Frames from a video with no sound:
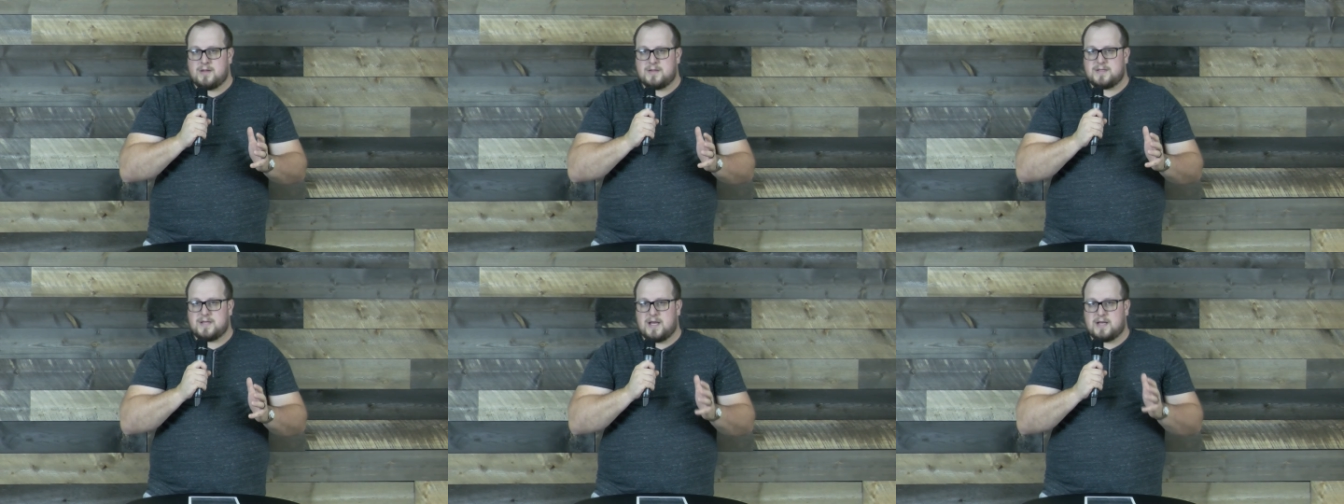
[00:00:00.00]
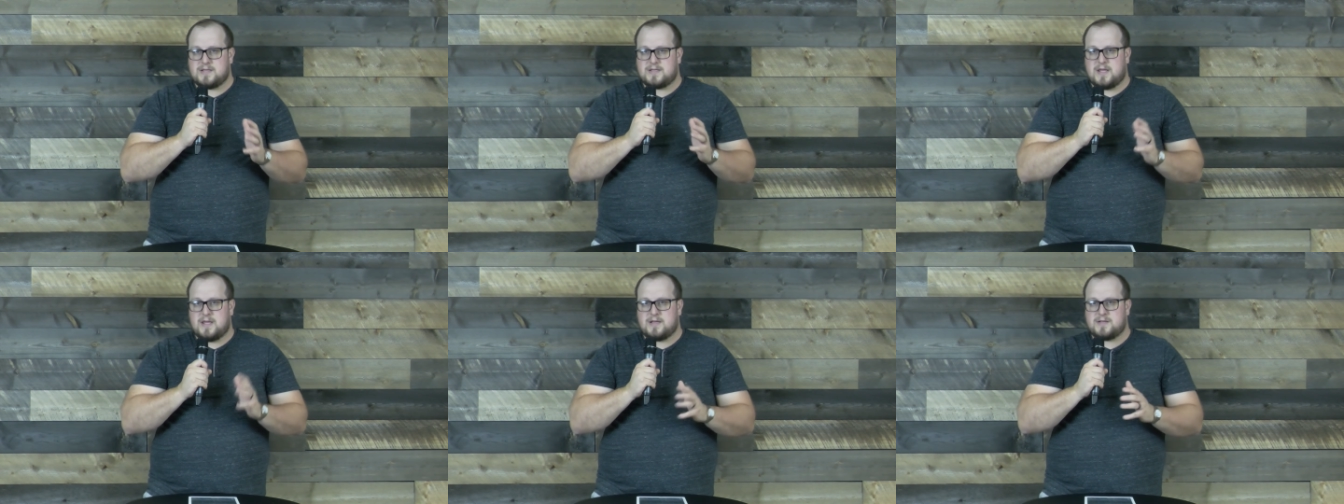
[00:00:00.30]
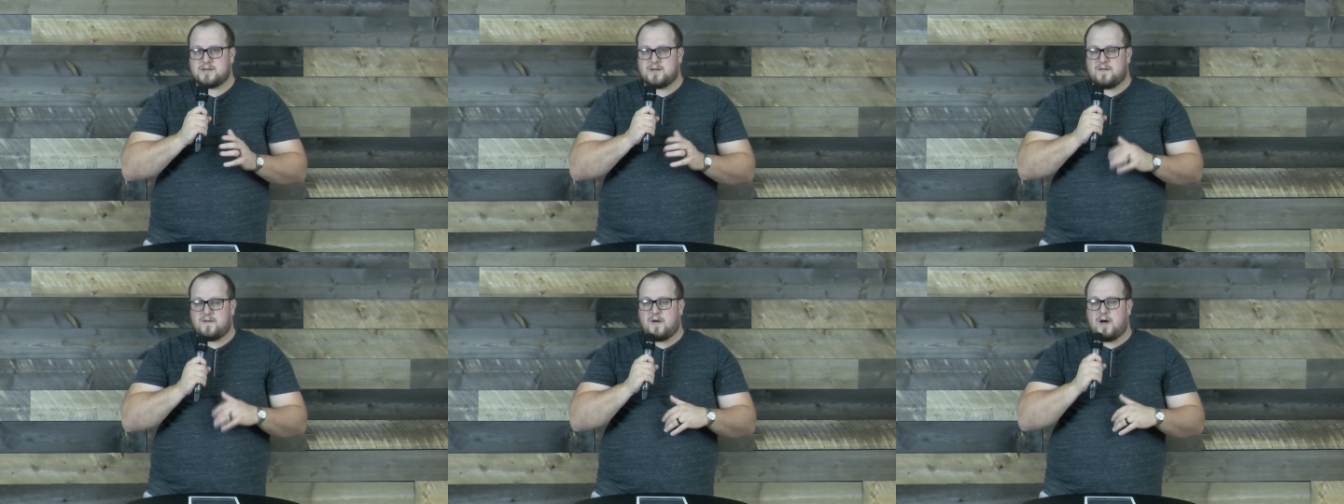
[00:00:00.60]
See, I think
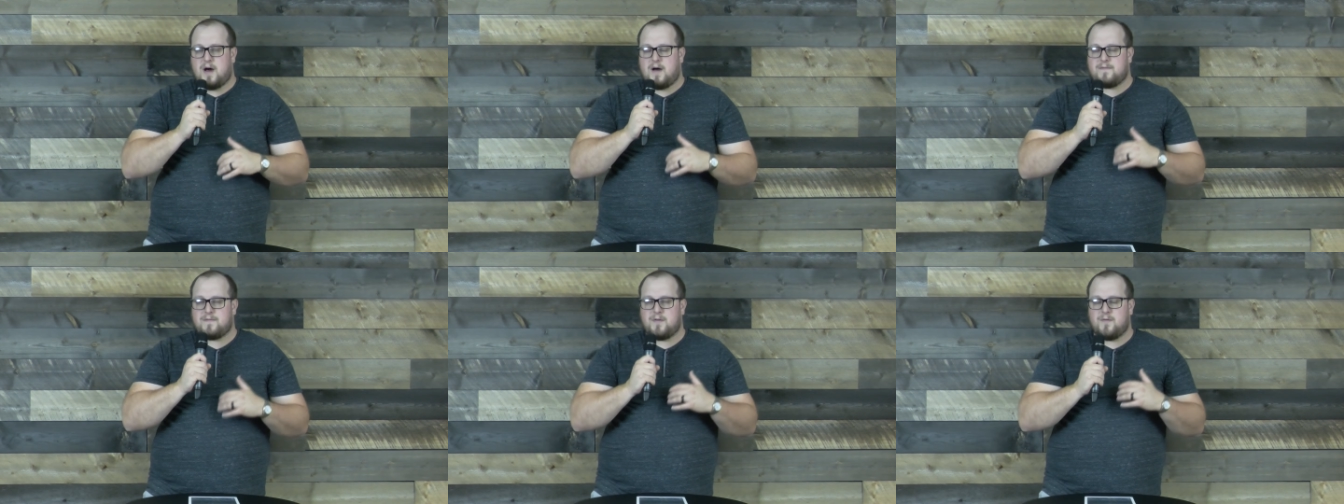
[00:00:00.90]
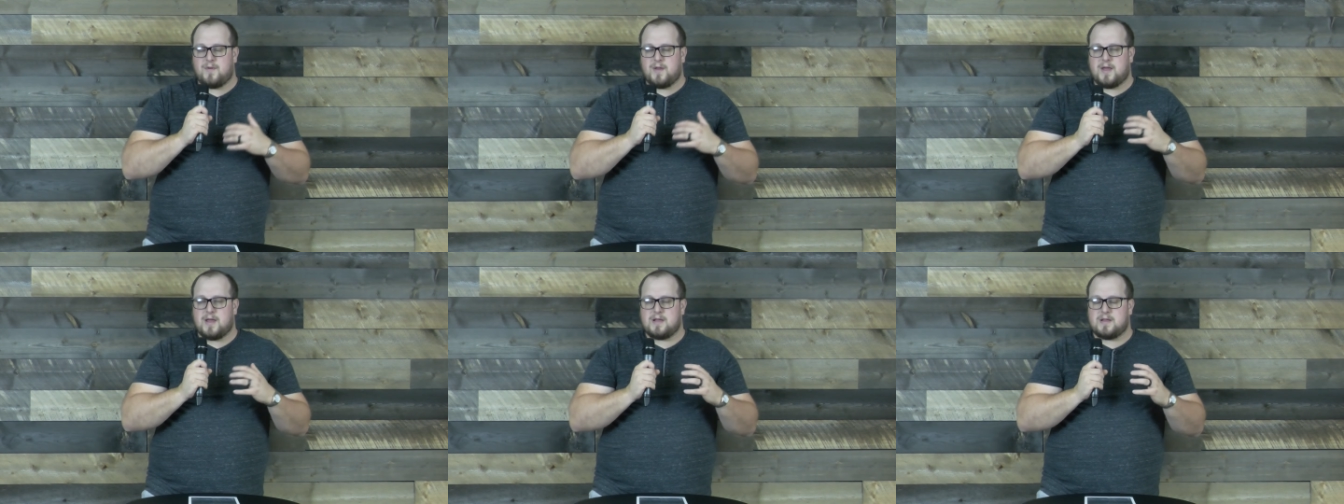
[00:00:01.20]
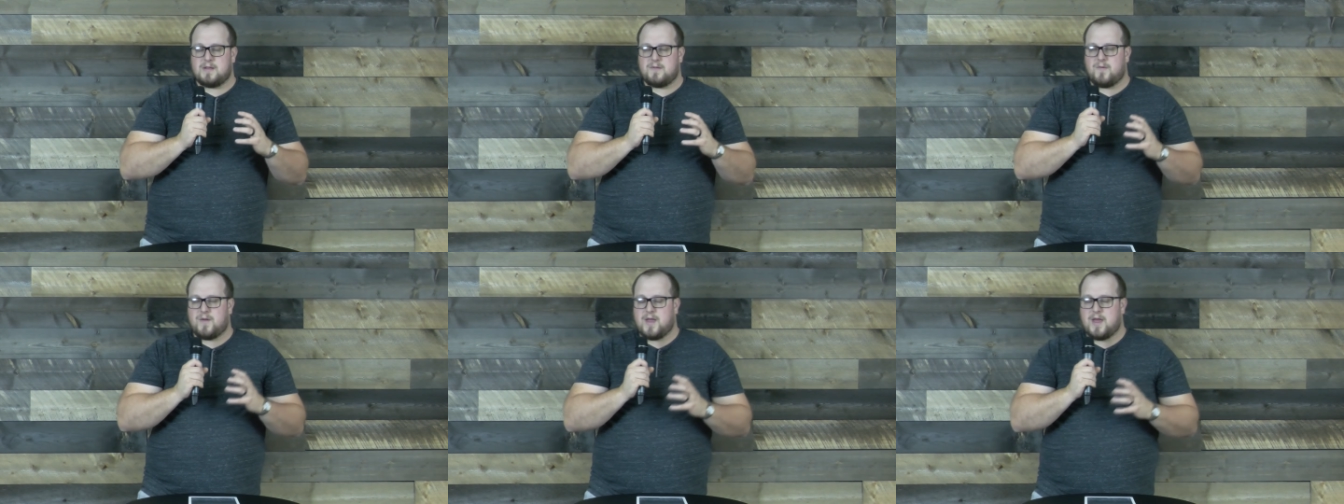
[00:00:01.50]
so often we
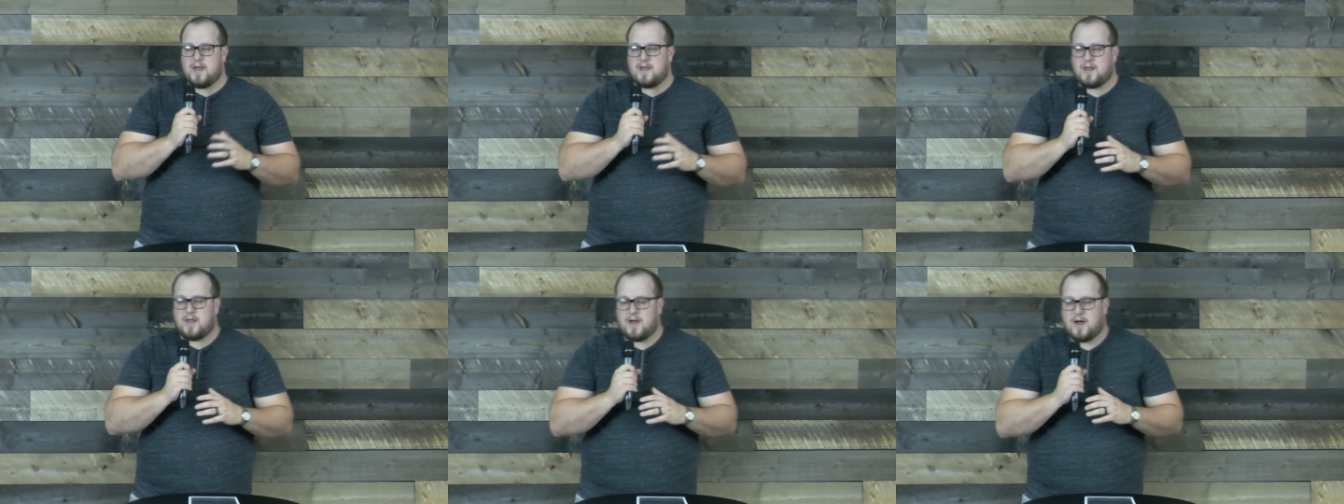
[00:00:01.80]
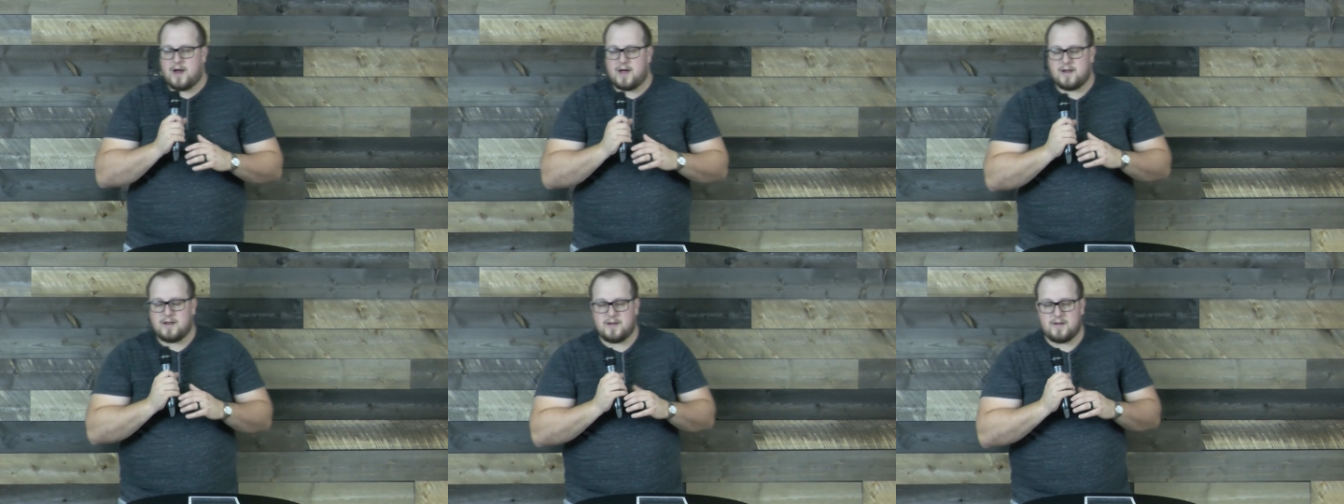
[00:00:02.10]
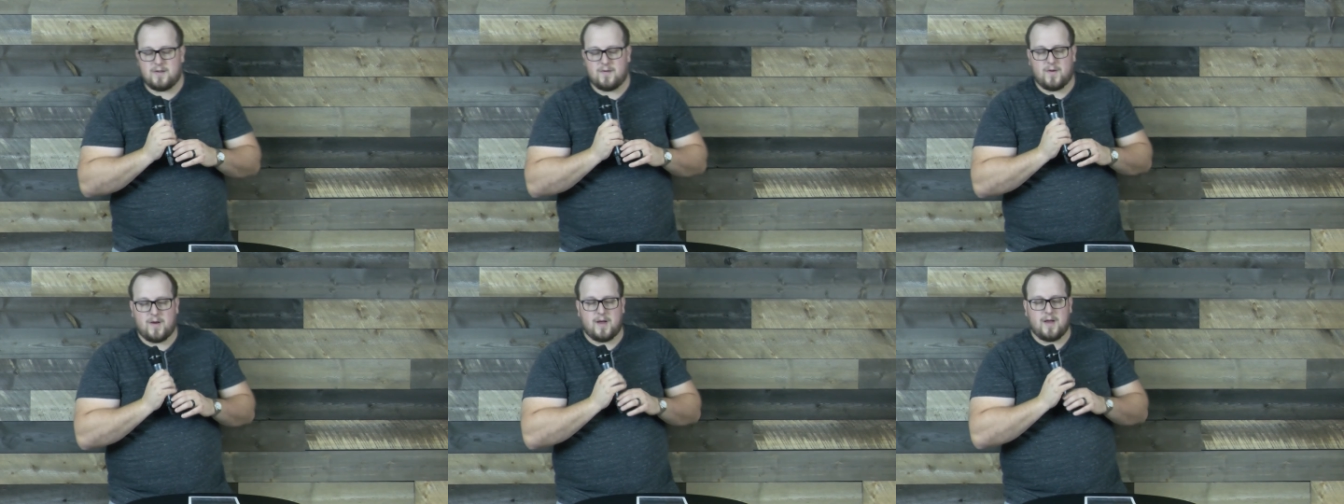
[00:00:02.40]
get caught
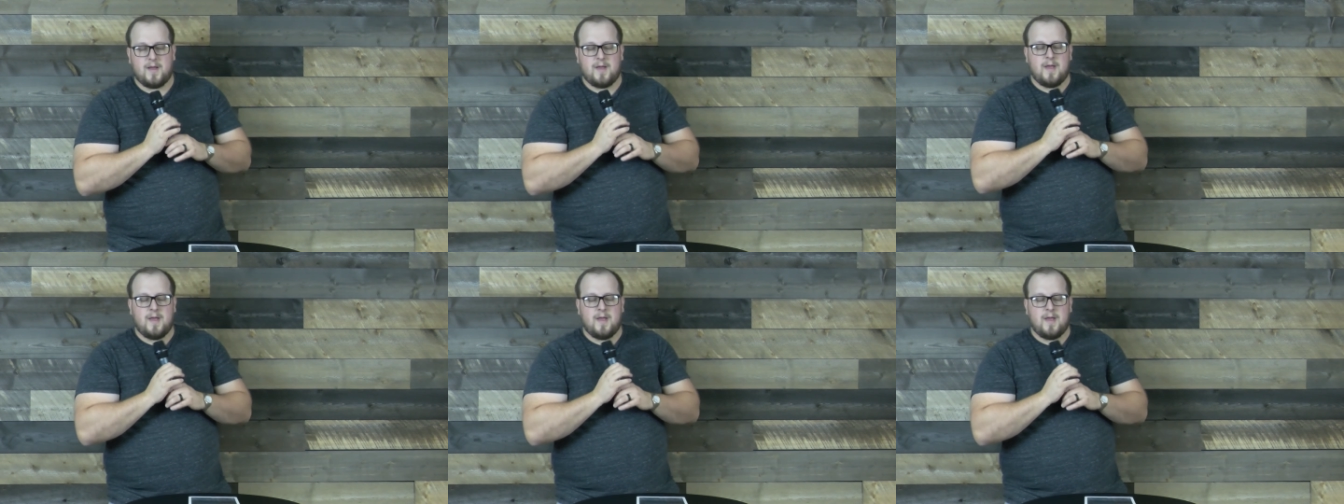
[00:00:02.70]
into